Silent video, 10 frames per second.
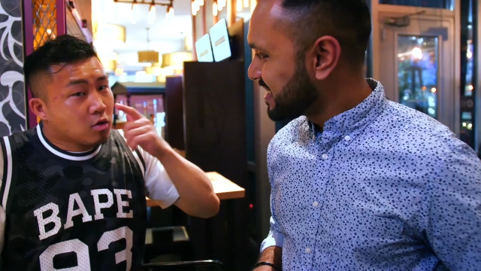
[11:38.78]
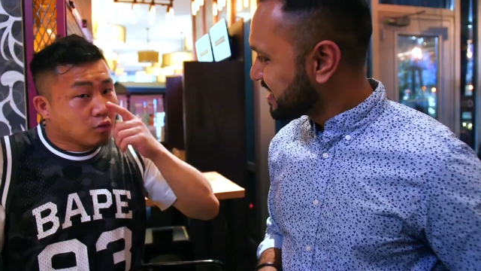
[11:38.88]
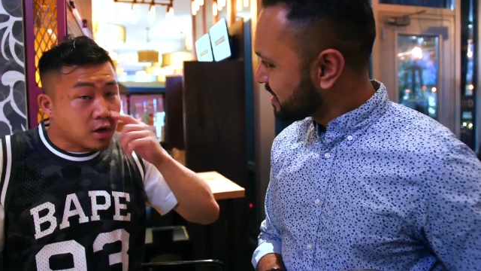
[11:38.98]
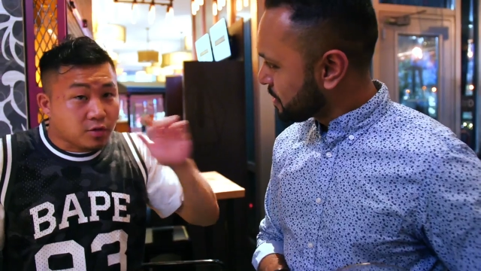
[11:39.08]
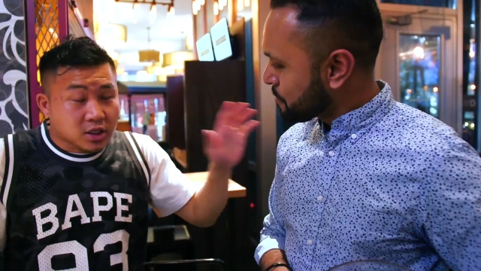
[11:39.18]

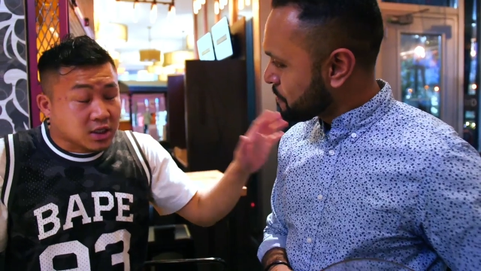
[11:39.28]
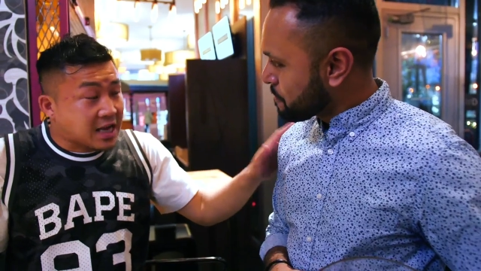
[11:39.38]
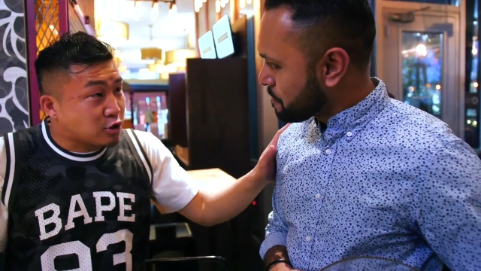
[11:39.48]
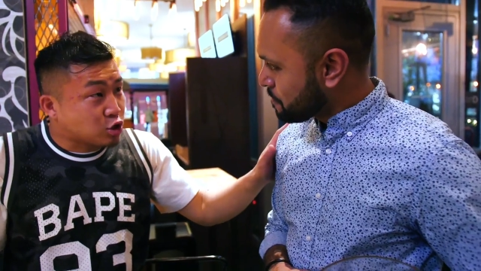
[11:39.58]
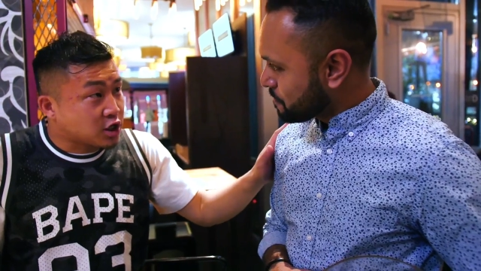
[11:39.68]
Speaker 1: Rio, this is
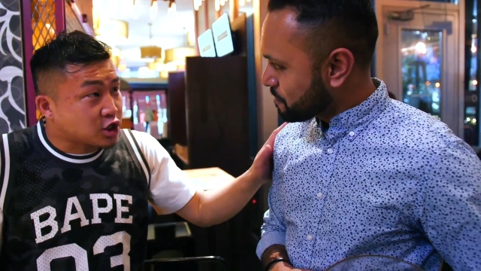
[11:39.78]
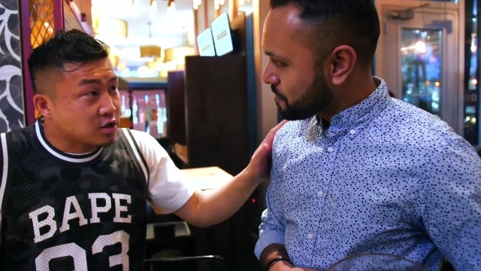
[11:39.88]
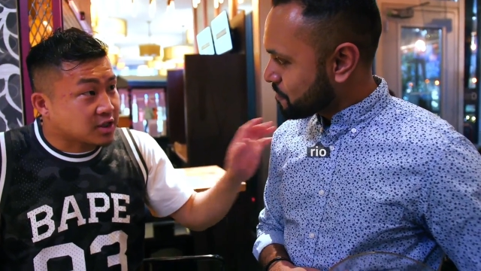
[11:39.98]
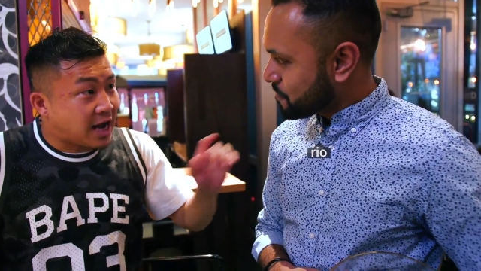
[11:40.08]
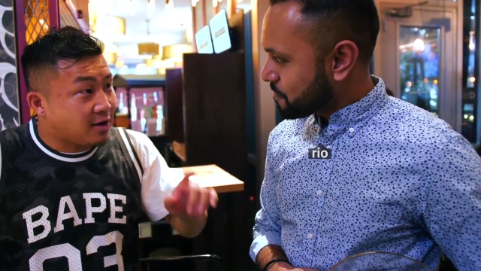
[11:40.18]
not
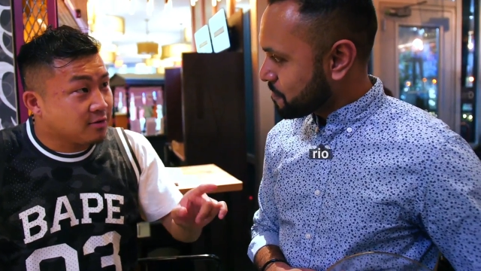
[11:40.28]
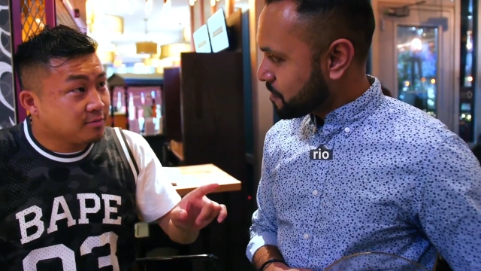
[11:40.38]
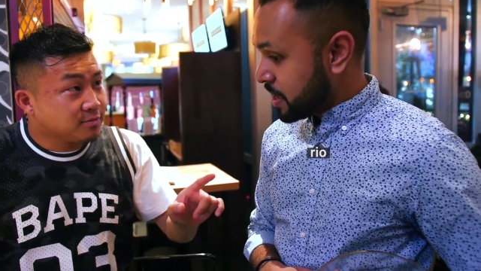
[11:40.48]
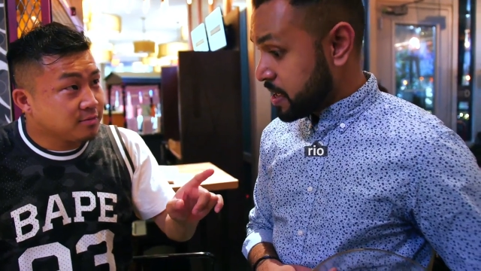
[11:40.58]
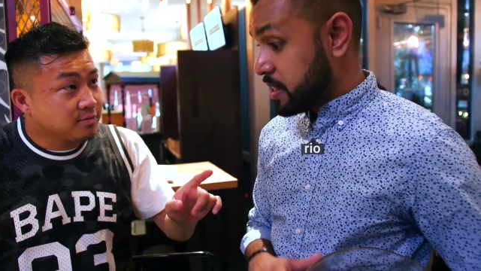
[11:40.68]
traditional
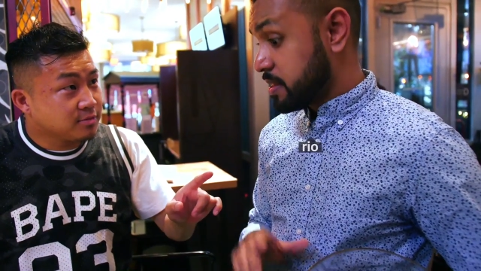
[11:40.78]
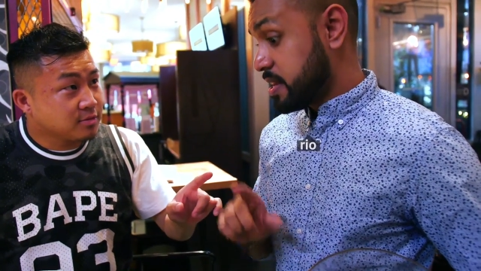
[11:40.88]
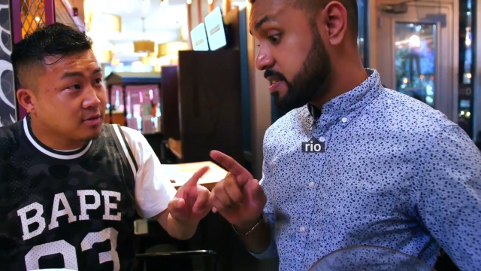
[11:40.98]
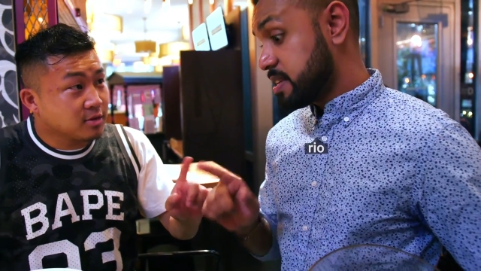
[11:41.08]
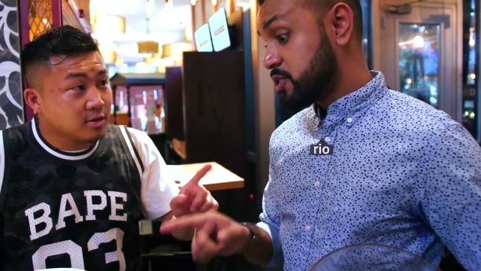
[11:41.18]
Speaker 2: style.
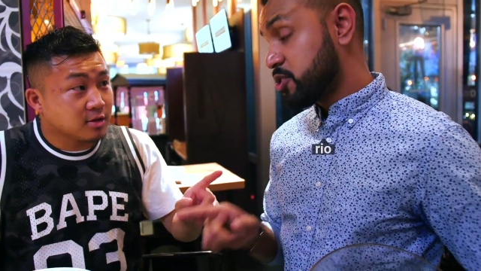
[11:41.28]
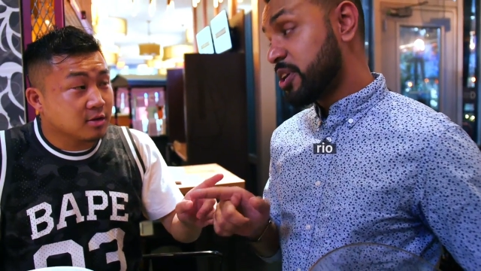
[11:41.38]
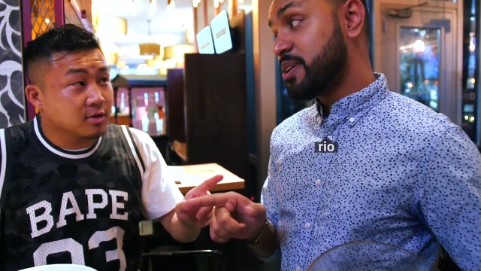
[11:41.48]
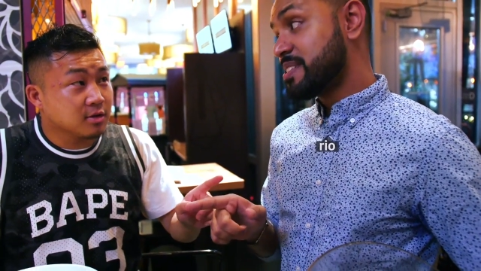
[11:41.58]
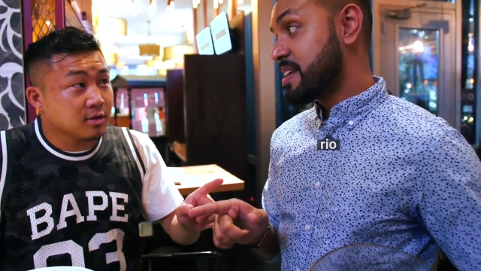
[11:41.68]
This is
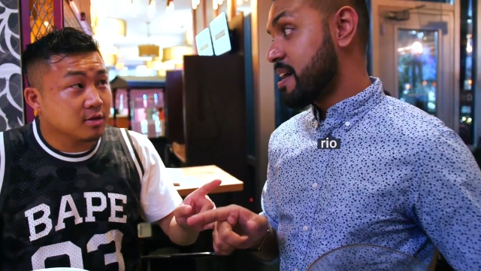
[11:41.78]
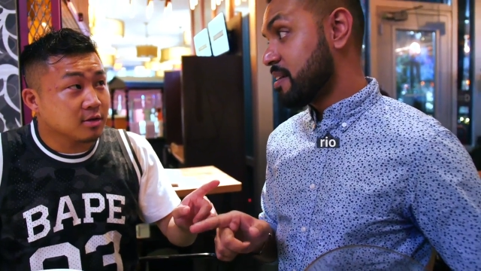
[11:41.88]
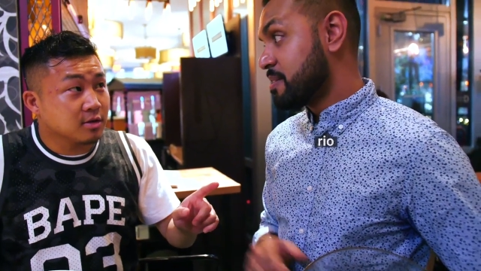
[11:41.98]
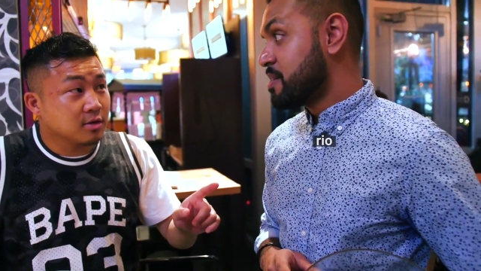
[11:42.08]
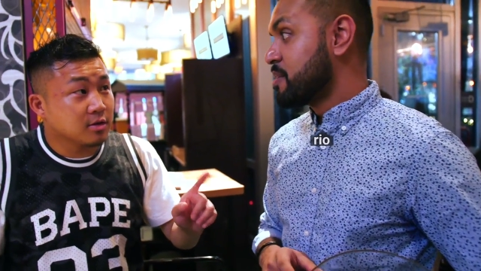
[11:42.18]
Shinka style.
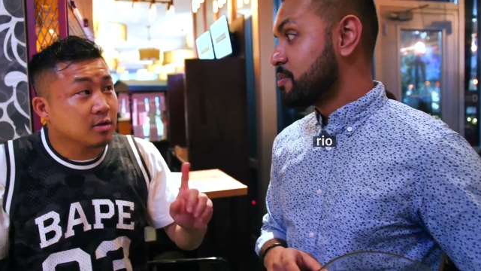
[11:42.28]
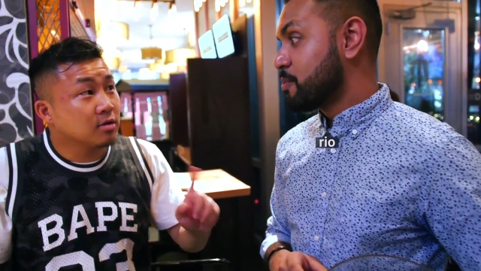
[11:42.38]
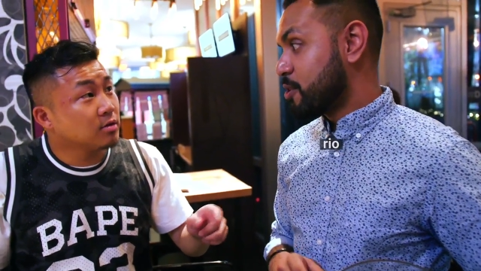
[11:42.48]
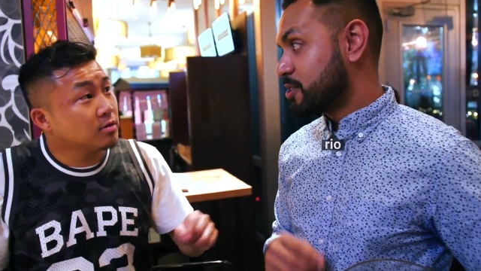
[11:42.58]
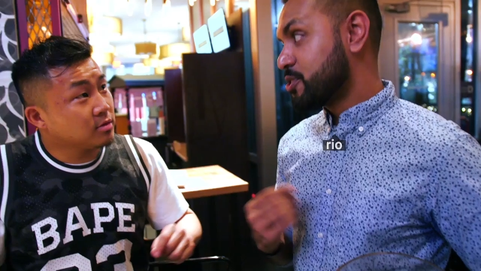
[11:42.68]
The
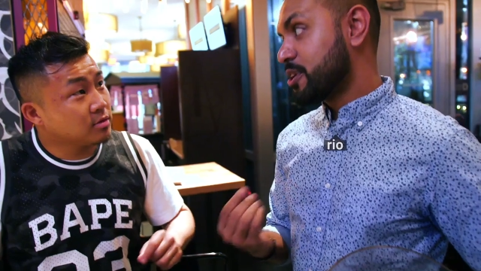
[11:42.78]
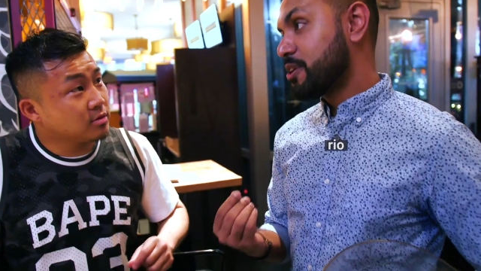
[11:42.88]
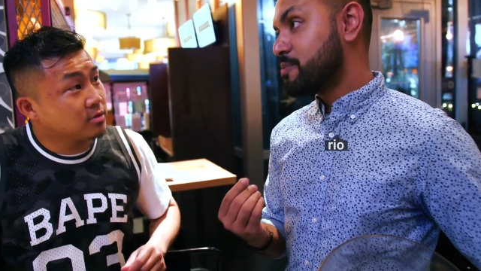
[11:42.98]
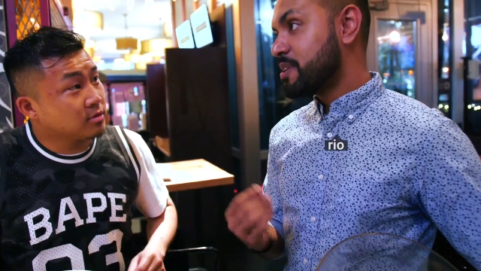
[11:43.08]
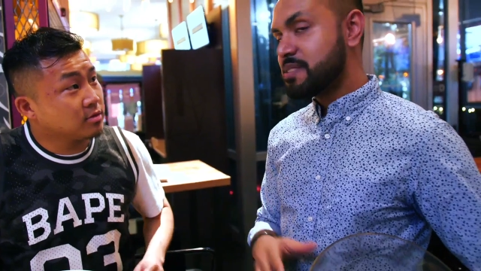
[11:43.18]
word
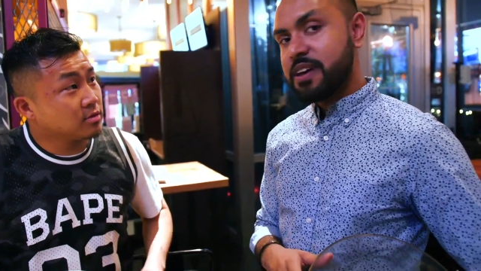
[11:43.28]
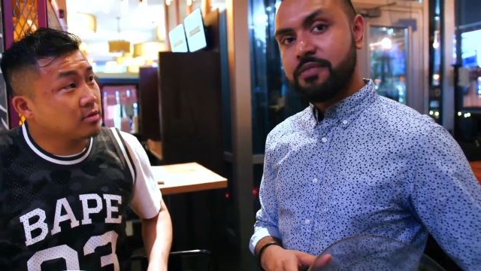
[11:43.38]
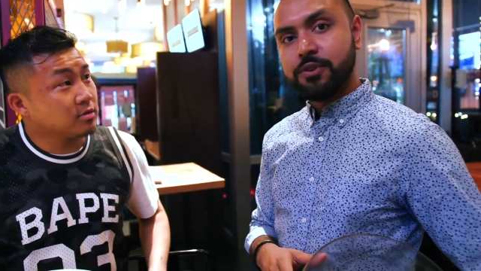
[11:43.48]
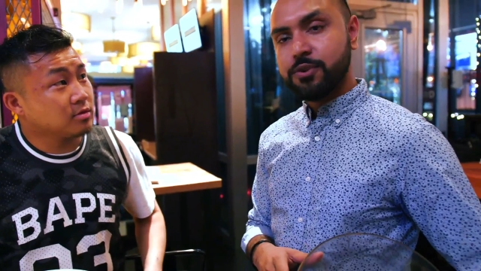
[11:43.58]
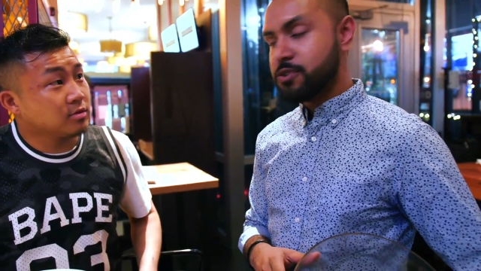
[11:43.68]
Shinka means
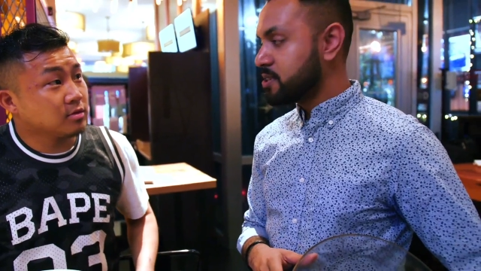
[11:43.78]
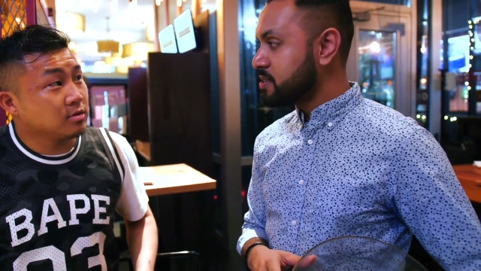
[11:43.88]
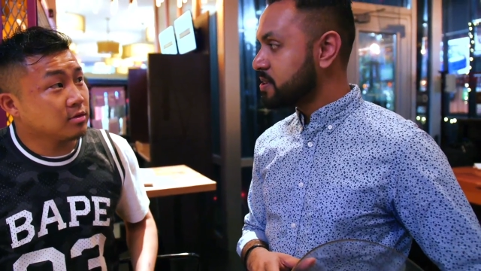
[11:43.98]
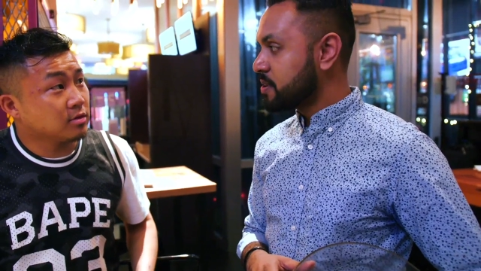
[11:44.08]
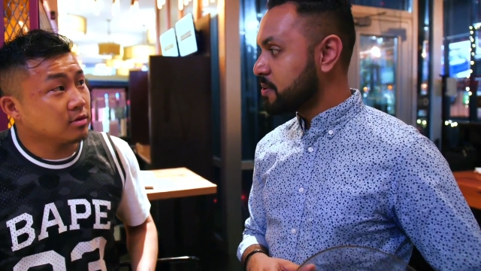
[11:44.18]
evolution,
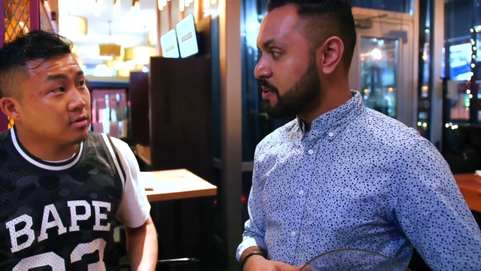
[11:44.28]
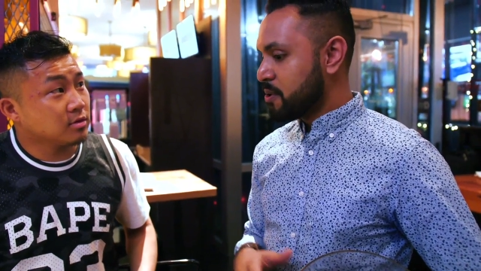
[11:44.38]
so